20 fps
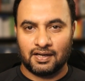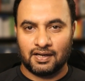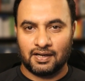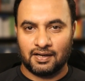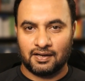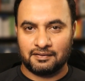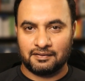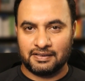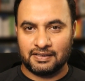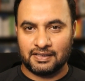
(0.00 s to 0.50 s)

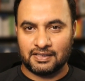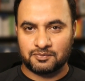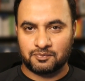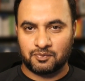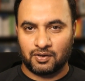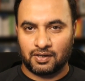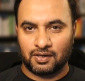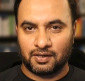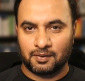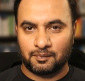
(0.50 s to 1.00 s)
Neil has
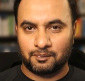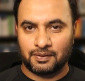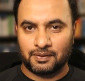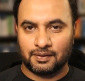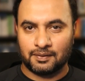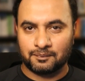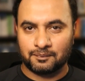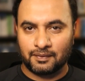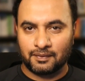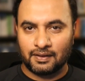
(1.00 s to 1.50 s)
brought
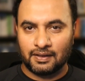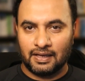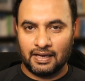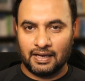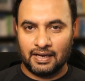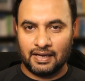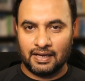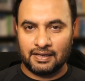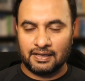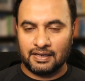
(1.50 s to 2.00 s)
up.
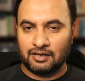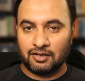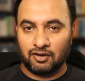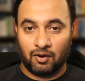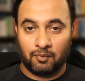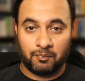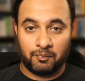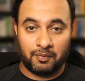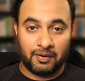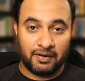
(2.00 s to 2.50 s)
And they
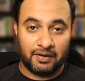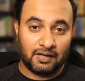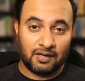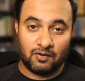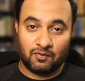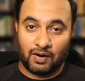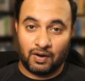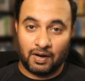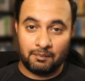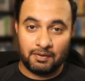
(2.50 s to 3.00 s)
operate in an
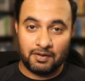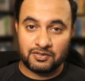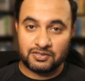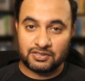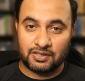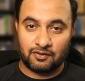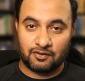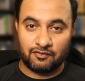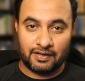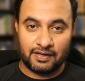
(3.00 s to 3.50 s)
environment which
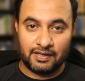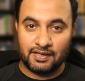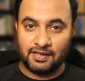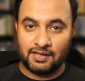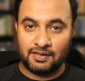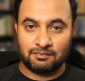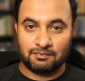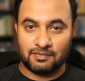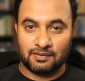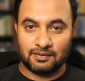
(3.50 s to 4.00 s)
are
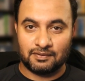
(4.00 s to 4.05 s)
very,